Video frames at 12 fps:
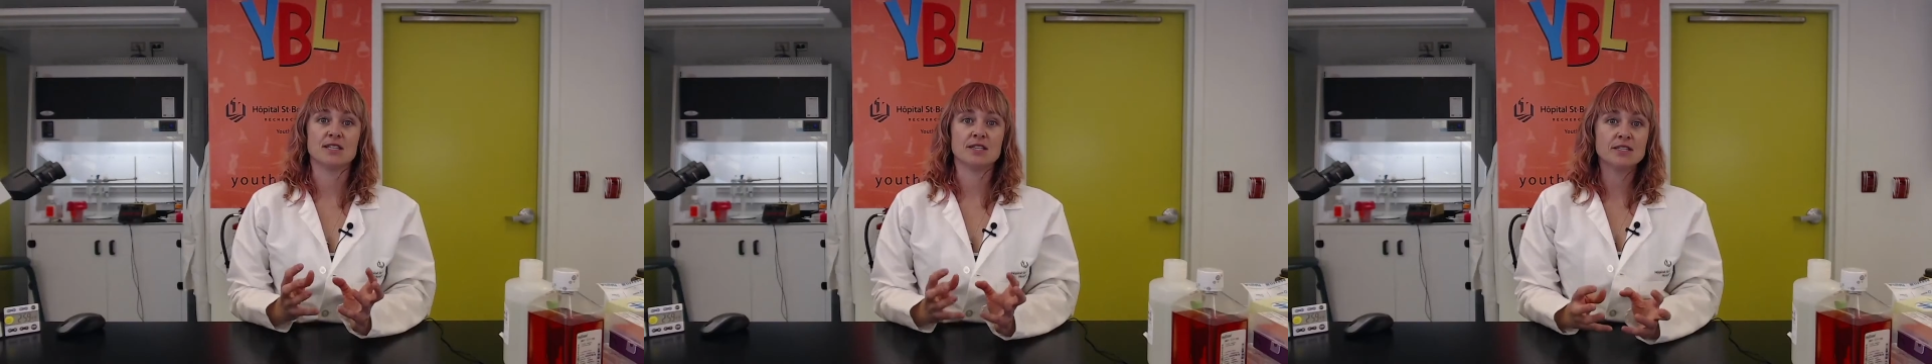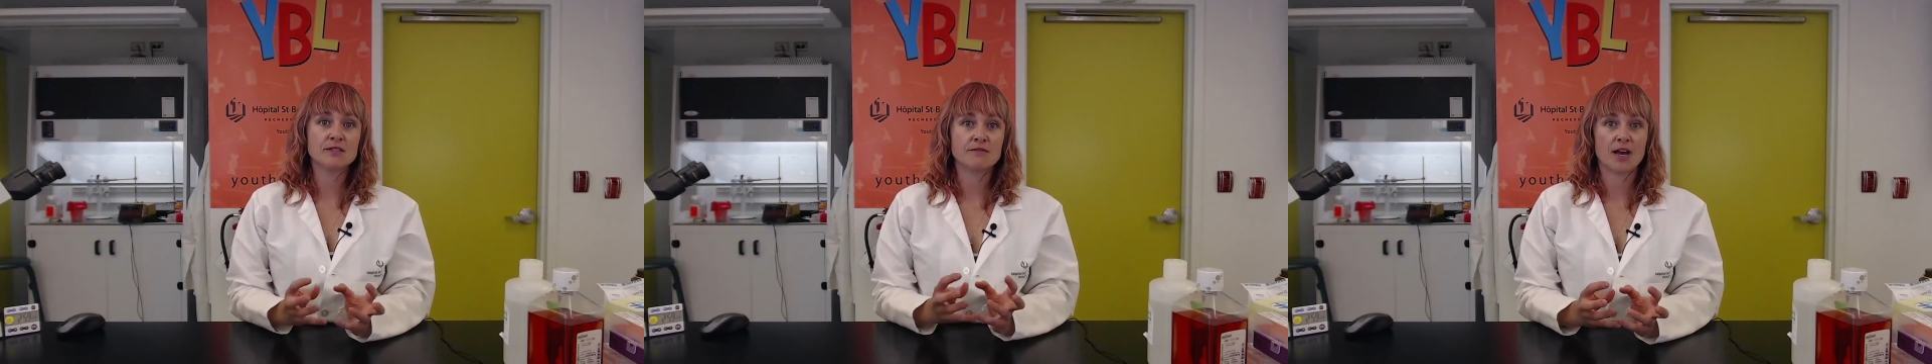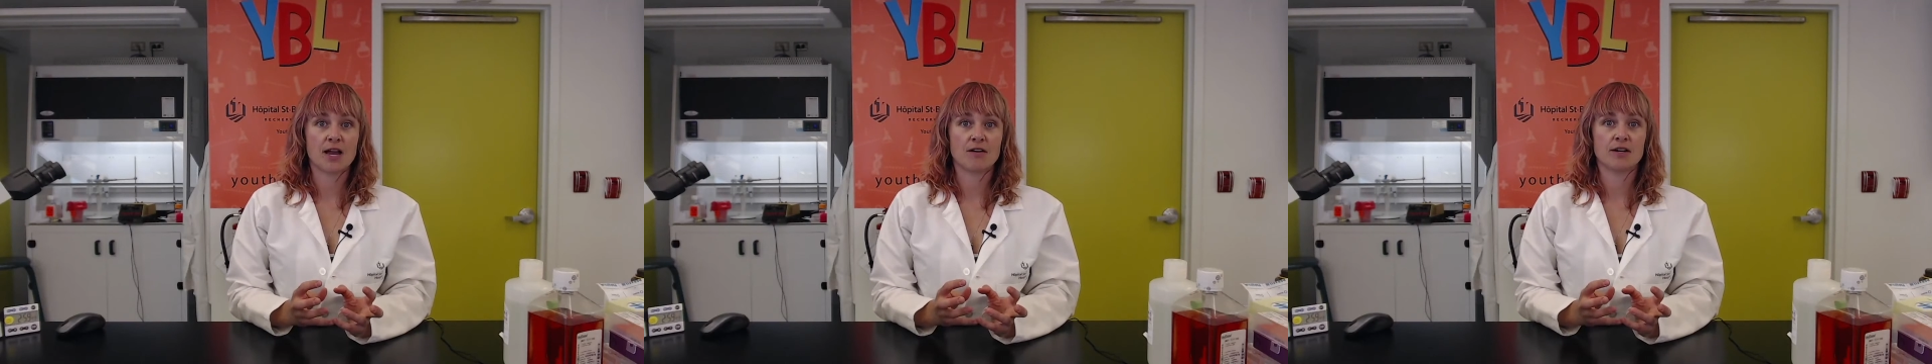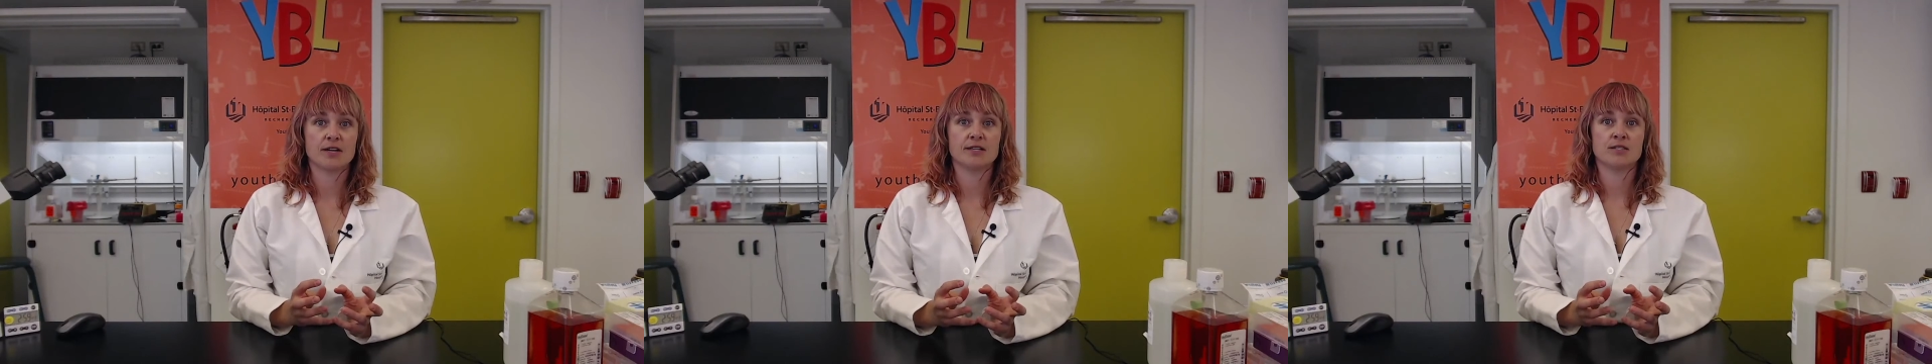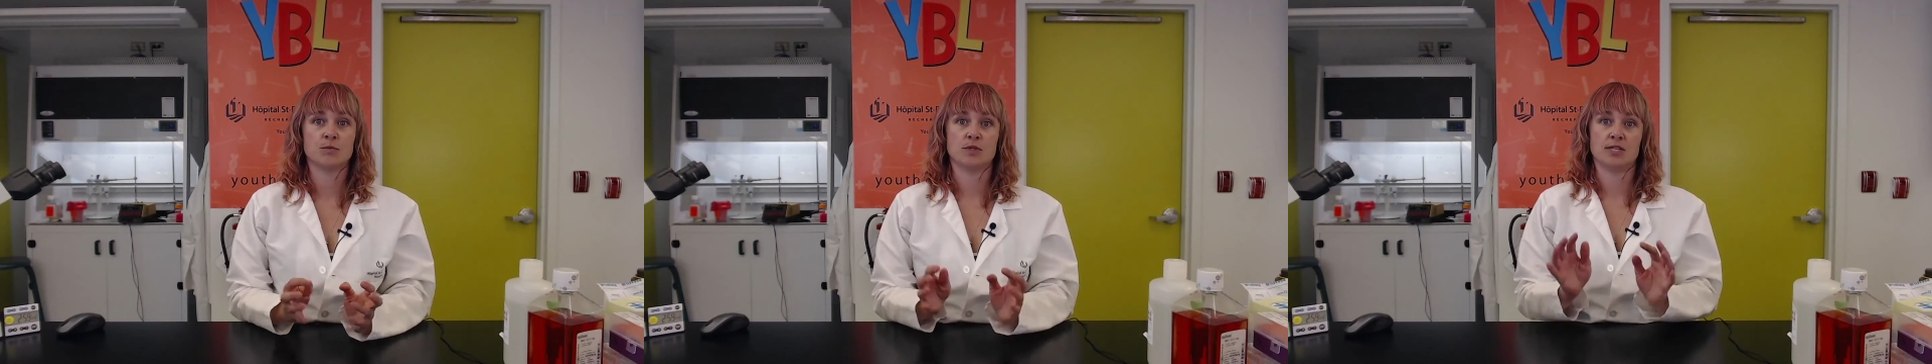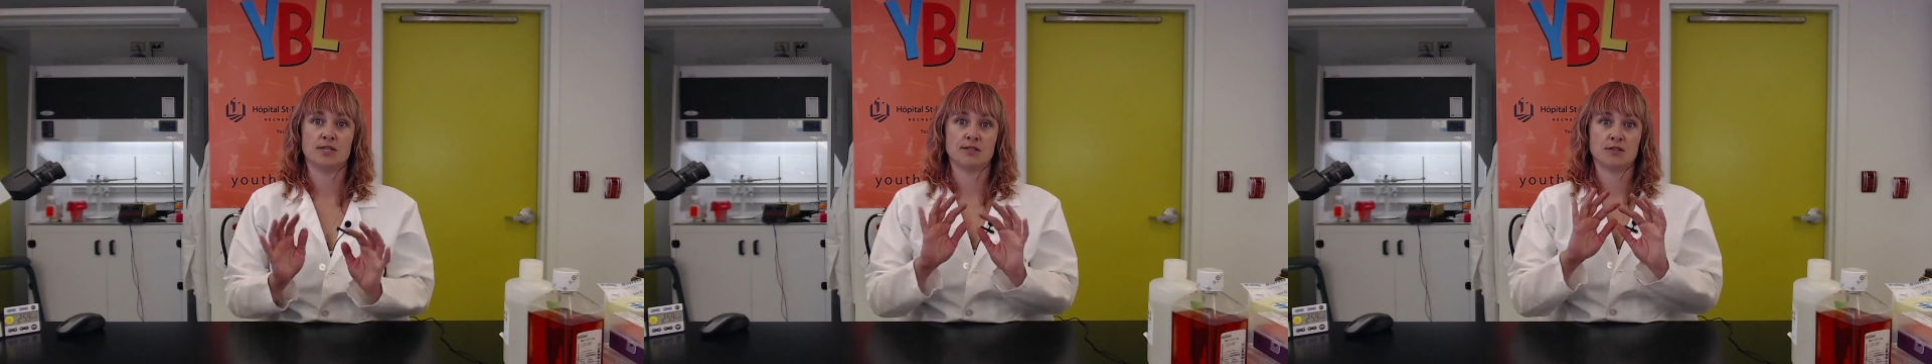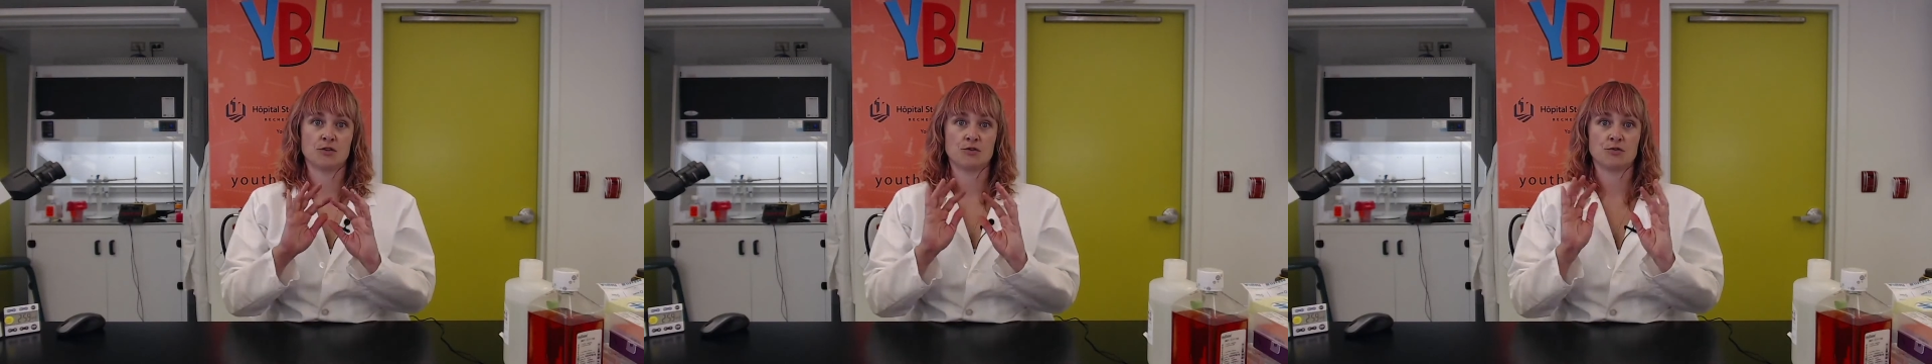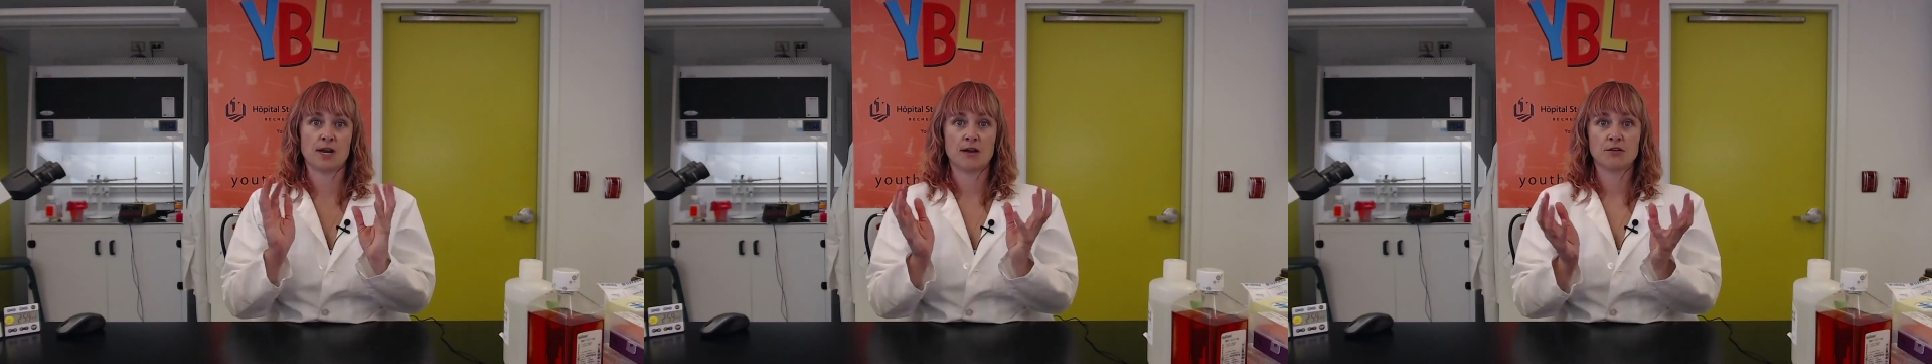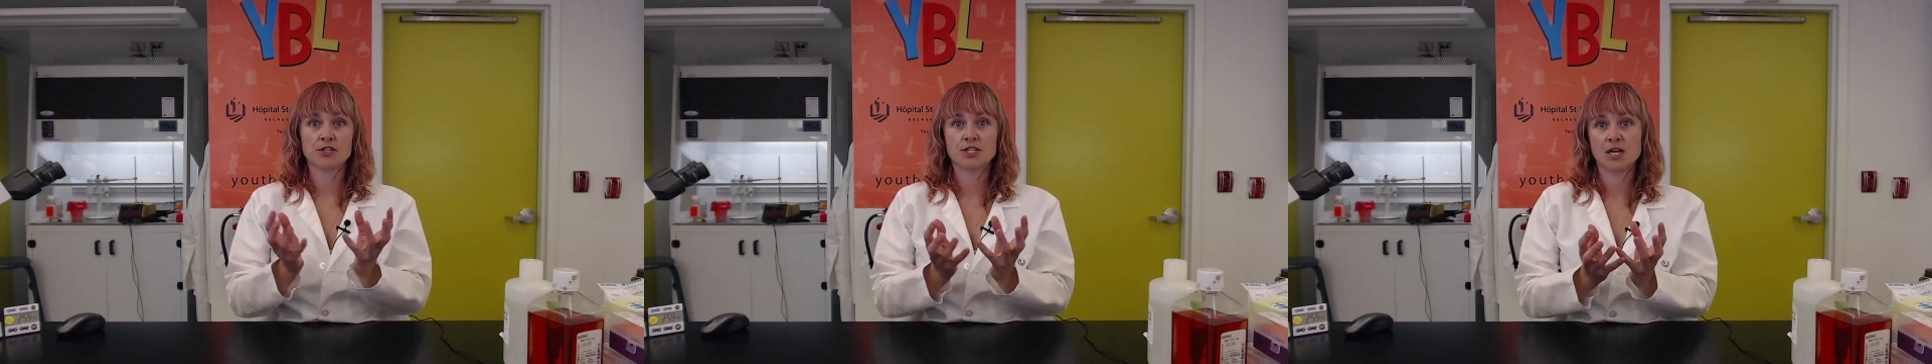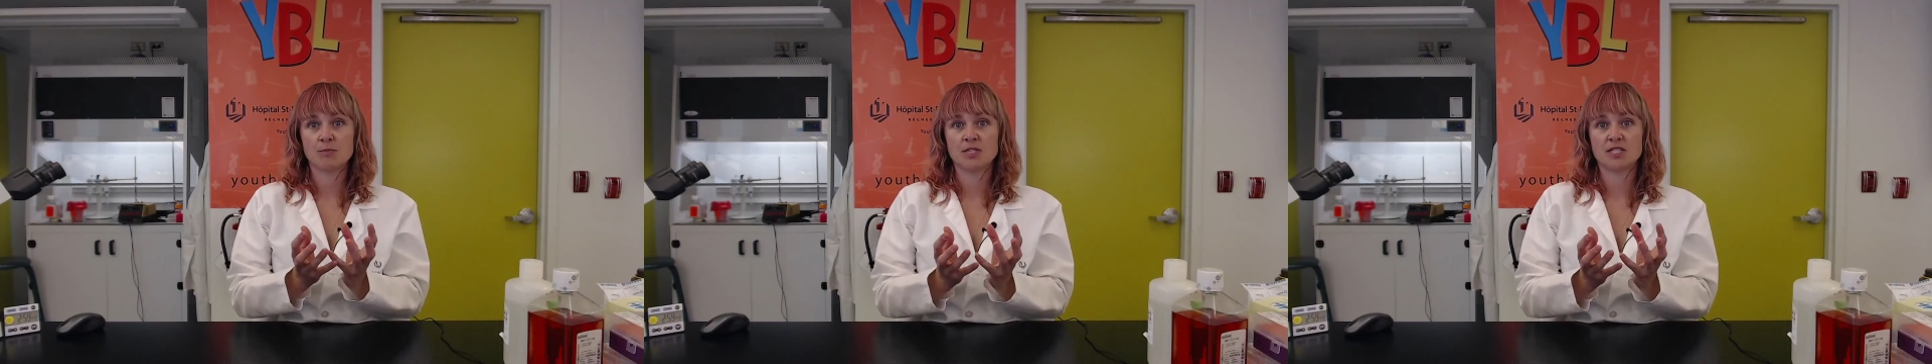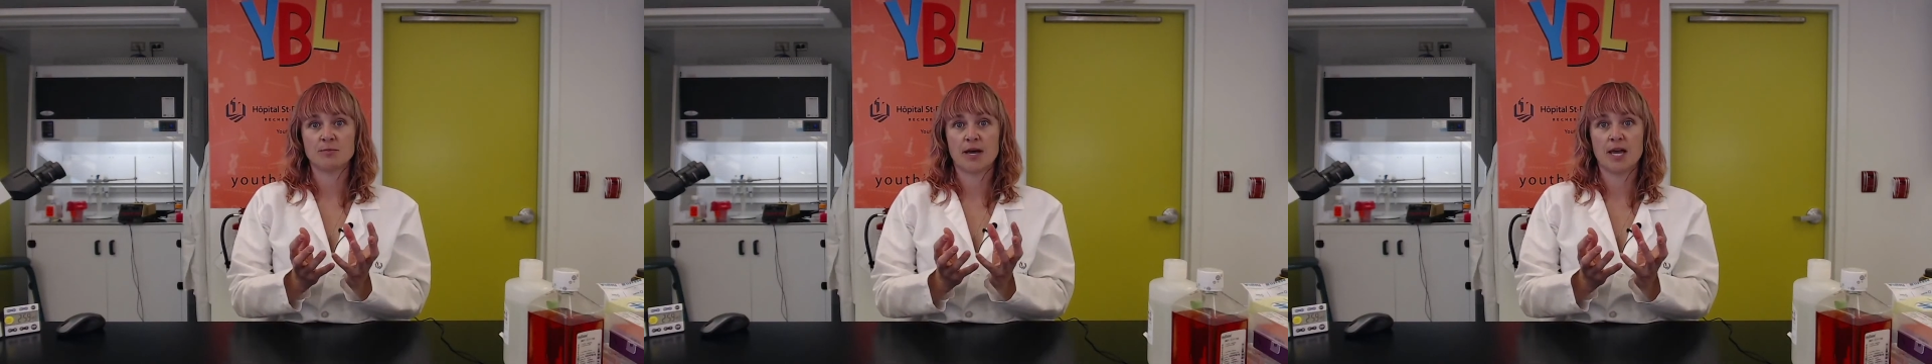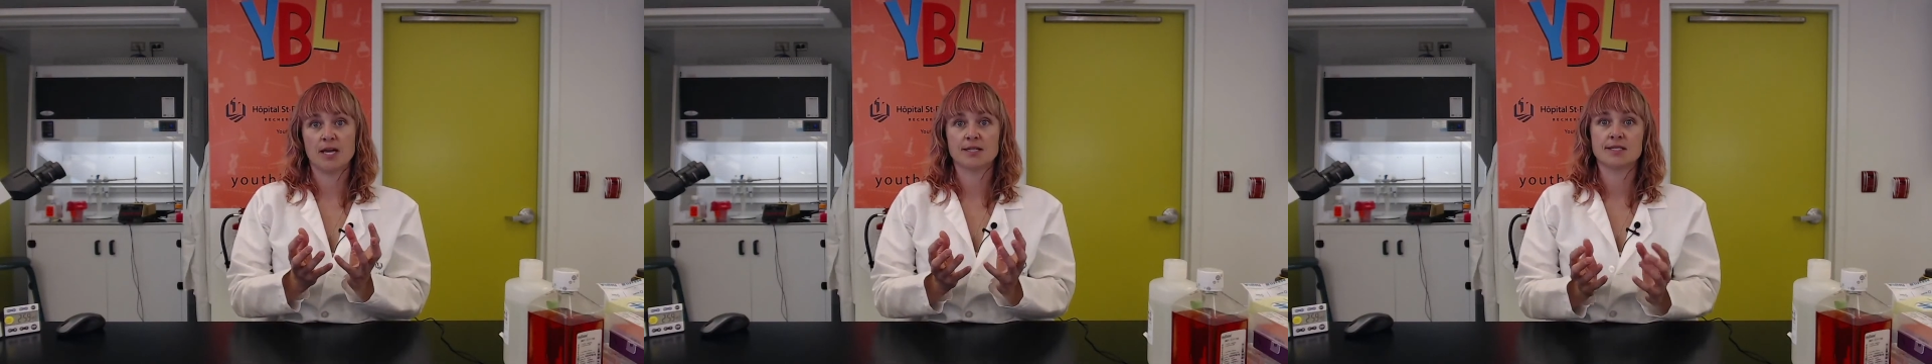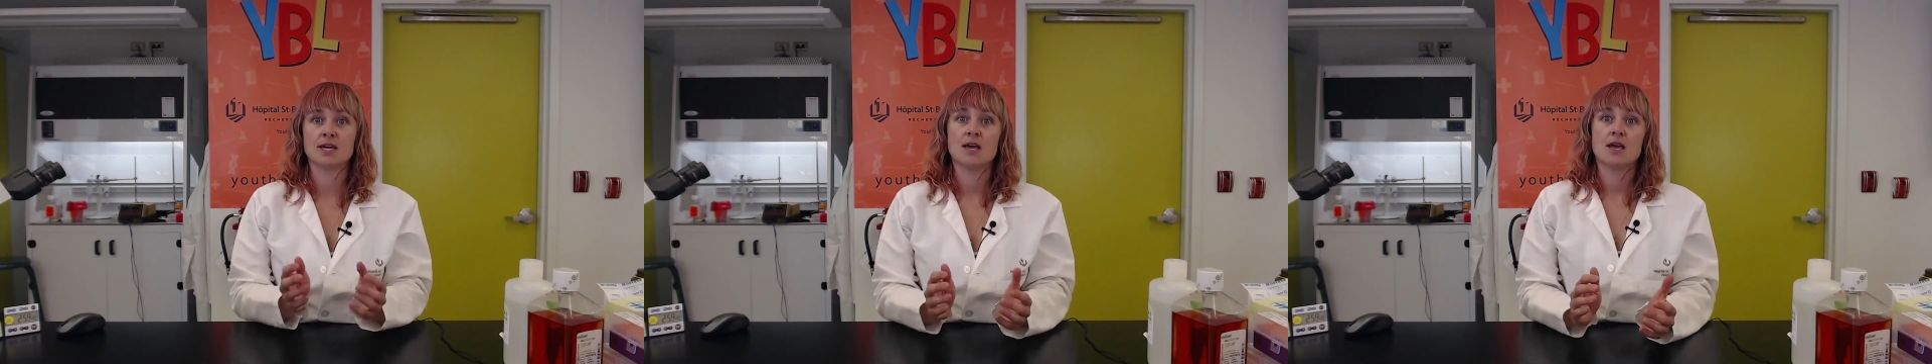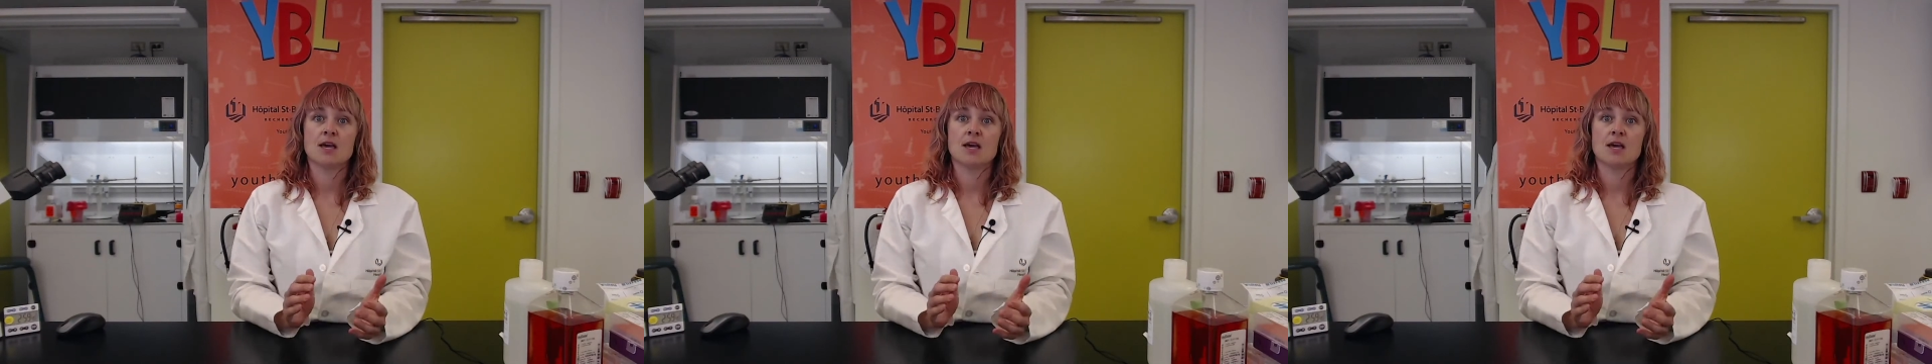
this virus with these crown-shaped spikes